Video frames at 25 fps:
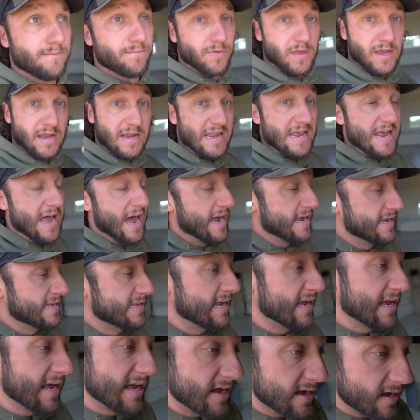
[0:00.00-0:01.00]
any
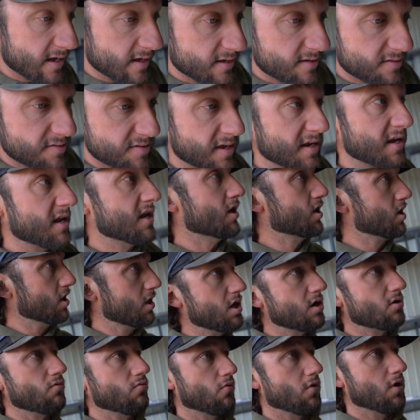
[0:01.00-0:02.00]
ideas, any
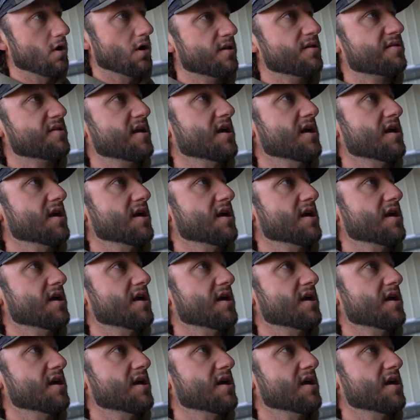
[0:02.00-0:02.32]
good ones